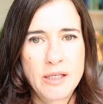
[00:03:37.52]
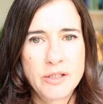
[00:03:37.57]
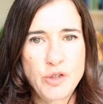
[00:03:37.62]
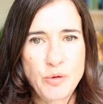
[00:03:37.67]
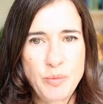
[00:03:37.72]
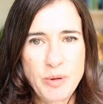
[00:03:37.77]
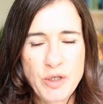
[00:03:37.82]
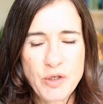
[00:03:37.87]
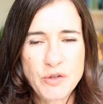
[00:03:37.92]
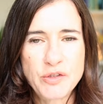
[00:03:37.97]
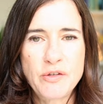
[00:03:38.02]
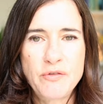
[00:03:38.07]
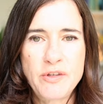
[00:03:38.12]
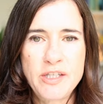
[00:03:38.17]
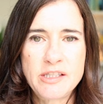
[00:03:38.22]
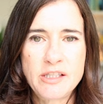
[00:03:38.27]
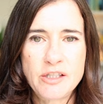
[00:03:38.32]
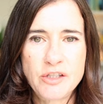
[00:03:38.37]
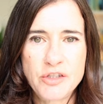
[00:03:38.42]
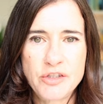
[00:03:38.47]
So, because of
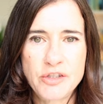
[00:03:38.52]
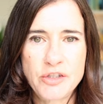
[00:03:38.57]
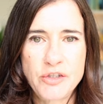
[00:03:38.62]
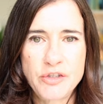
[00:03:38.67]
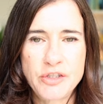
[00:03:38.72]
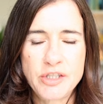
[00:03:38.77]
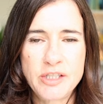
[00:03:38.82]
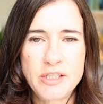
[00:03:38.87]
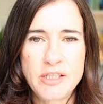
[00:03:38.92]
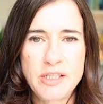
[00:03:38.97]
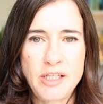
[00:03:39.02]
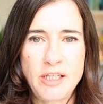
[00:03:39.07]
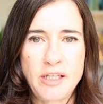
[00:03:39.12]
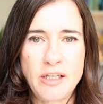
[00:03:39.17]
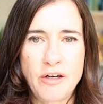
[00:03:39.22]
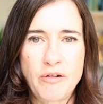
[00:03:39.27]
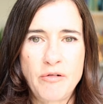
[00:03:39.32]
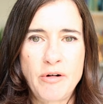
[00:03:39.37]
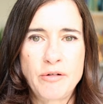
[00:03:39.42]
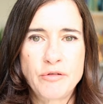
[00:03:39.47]
this
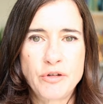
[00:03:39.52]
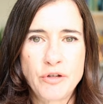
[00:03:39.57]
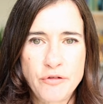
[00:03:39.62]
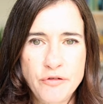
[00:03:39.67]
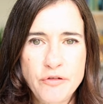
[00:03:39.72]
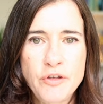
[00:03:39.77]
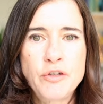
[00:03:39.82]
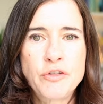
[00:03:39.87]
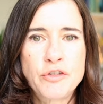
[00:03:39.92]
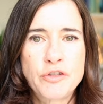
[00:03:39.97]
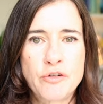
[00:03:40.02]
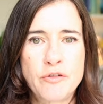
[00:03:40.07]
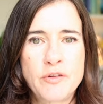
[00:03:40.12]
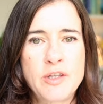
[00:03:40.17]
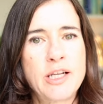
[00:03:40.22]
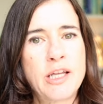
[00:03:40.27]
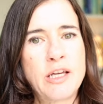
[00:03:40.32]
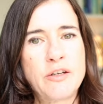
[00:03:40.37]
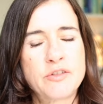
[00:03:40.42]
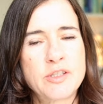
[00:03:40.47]
uncertainty around the future of
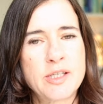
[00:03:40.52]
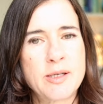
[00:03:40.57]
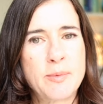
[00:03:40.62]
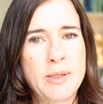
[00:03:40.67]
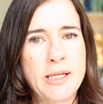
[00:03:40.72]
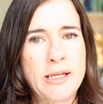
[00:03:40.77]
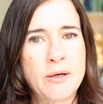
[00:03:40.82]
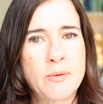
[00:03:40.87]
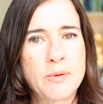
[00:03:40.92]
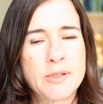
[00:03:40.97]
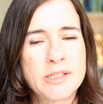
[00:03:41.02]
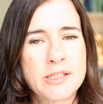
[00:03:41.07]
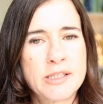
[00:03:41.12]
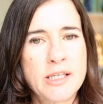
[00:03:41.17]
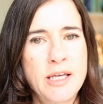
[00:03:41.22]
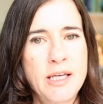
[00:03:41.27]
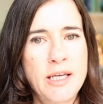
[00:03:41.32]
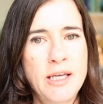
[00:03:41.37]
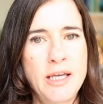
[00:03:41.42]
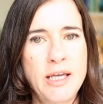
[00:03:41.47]
the lifetime allowance,
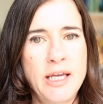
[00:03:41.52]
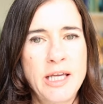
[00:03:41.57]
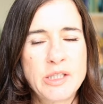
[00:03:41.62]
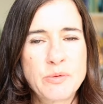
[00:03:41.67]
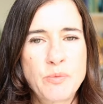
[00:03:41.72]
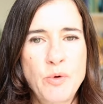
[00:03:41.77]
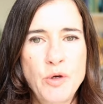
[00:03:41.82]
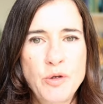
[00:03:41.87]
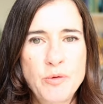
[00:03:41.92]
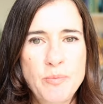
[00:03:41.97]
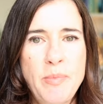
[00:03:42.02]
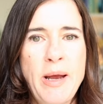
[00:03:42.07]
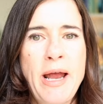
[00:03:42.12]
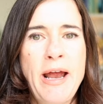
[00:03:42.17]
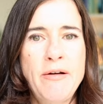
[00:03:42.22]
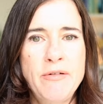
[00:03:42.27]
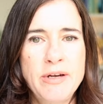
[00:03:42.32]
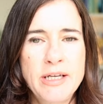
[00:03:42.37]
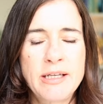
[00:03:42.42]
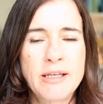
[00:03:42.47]
it's worth
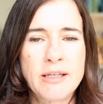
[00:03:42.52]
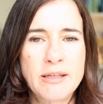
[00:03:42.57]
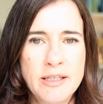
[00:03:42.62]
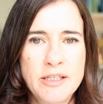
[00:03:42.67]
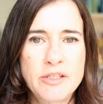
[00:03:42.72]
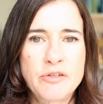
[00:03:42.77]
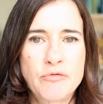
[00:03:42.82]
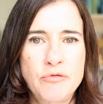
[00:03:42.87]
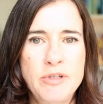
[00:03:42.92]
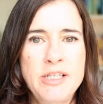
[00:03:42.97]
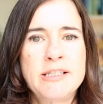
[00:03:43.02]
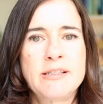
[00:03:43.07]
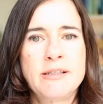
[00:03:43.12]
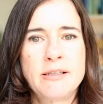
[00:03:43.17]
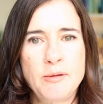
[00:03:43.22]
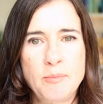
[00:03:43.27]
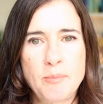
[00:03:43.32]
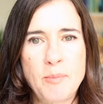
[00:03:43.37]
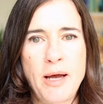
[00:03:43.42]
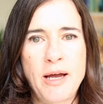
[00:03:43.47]
bearing this
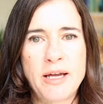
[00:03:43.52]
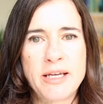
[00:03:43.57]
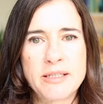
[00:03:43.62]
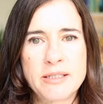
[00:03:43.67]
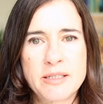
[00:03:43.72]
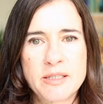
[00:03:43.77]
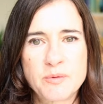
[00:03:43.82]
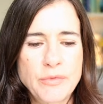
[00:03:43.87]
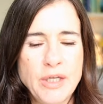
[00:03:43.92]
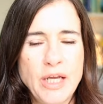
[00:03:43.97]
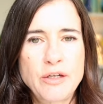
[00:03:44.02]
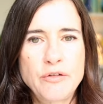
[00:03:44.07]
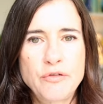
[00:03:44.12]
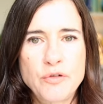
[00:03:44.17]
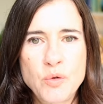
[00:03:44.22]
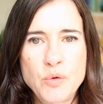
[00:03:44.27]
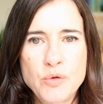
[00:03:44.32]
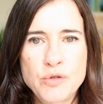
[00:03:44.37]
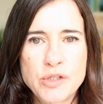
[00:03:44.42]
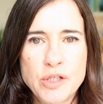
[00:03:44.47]
reason in mind. And
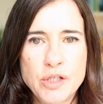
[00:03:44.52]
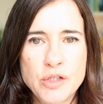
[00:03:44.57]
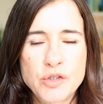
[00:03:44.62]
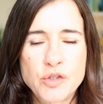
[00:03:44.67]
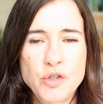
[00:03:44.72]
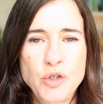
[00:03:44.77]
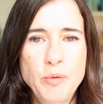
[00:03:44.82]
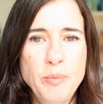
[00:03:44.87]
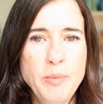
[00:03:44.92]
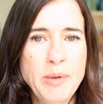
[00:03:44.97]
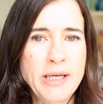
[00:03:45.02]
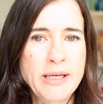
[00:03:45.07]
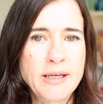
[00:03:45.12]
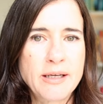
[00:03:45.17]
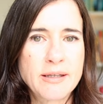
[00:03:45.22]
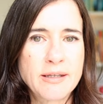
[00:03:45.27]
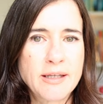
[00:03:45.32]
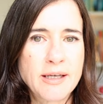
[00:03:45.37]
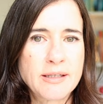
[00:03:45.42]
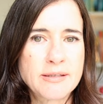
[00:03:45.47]
of course,
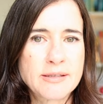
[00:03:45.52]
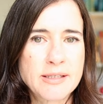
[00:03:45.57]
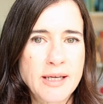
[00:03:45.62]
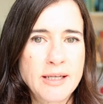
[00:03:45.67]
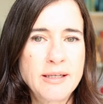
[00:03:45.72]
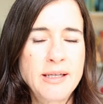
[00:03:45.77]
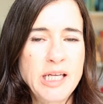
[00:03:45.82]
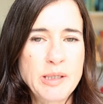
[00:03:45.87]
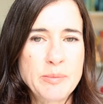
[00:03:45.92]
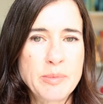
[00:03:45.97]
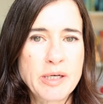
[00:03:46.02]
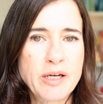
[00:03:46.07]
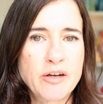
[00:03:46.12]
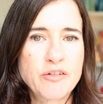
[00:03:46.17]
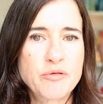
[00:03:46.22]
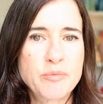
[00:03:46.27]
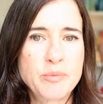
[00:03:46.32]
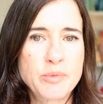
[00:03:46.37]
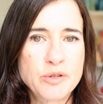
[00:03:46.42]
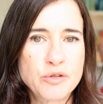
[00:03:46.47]
assuming that a Labour
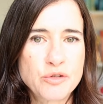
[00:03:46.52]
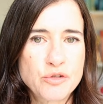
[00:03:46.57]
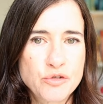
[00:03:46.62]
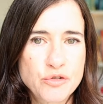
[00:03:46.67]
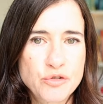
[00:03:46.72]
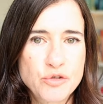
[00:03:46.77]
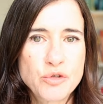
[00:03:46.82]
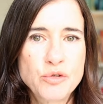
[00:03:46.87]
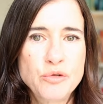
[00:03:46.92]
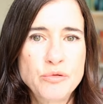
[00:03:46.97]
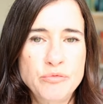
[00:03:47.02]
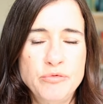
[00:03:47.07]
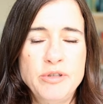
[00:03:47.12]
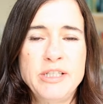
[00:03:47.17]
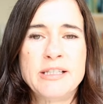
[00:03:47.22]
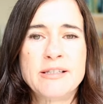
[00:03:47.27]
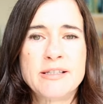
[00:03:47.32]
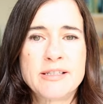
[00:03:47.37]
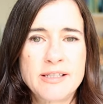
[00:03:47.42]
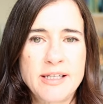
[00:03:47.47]
government do
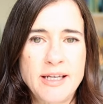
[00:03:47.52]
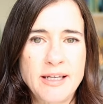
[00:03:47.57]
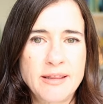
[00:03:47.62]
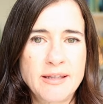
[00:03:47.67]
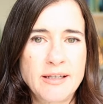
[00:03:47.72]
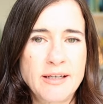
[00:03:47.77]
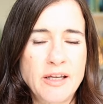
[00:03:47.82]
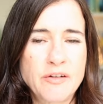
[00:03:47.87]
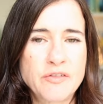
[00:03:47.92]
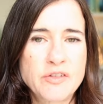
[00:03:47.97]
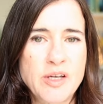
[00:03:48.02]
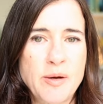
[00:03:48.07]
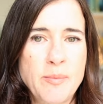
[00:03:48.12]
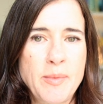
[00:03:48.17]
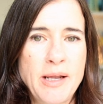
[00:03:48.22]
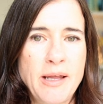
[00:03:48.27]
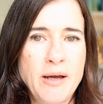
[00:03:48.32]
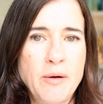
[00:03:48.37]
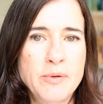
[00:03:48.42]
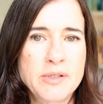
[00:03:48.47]
reinstate the
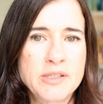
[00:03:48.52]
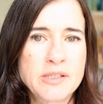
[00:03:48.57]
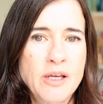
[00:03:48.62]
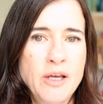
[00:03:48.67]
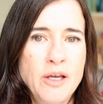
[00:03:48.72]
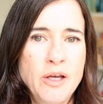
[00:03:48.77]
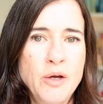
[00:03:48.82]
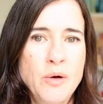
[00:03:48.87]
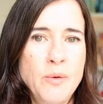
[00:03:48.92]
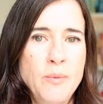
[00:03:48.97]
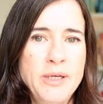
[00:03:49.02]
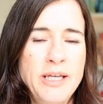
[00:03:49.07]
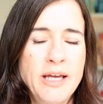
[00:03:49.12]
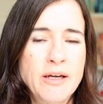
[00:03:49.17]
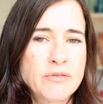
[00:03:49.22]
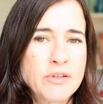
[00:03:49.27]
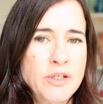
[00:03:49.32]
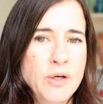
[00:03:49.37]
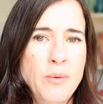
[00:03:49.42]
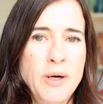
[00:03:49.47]
lifetime allowance, we
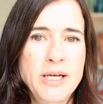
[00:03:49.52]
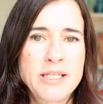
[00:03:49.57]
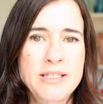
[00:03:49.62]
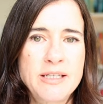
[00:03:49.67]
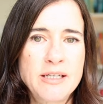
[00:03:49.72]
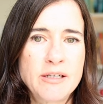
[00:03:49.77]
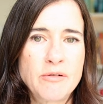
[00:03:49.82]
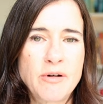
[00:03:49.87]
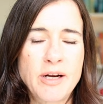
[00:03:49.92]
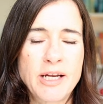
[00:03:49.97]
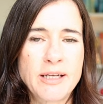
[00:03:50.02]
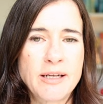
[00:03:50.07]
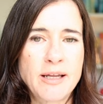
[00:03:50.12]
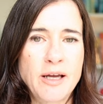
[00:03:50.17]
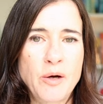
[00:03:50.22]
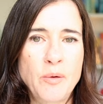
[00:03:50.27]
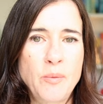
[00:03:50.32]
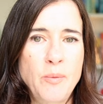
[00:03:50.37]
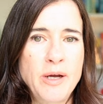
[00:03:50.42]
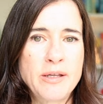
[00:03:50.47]
have no idea right
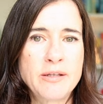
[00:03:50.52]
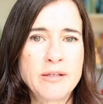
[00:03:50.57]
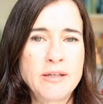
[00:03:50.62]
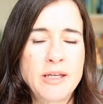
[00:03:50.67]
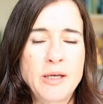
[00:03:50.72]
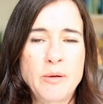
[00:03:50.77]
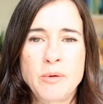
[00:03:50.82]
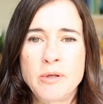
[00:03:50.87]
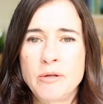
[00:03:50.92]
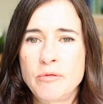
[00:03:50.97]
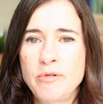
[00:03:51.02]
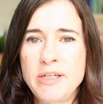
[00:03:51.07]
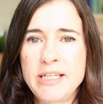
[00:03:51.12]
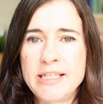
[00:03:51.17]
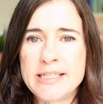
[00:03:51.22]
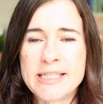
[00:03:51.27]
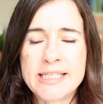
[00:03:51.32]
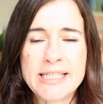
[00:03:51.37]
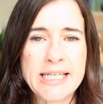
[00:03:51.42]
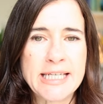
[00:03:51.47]
now whether they will
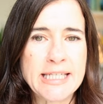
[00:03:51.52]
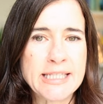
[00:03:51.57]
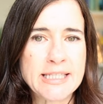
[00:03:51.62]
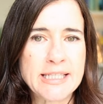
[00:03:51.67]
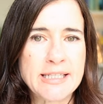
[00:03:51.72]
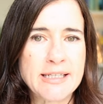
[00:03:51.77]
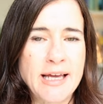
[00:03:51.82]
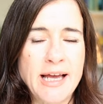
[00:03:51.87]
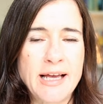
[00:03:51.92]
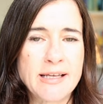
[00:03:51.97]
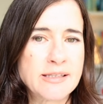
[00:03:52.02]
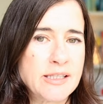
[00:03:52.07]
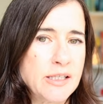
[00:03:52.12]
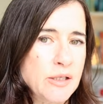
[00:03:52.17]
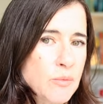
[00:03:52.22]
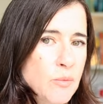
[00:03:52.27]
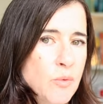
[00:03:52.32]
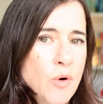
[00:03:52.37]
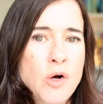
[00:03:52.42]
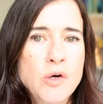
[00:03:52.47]
reinstate it as
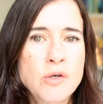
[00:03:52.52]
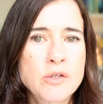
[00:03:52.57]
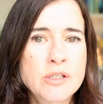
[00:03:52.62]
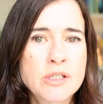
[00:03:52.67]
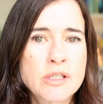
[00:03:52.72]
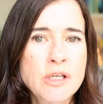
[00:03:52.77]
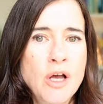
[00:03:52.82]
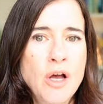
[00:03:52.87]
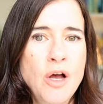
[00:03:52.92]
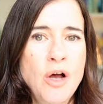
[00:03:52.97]
it was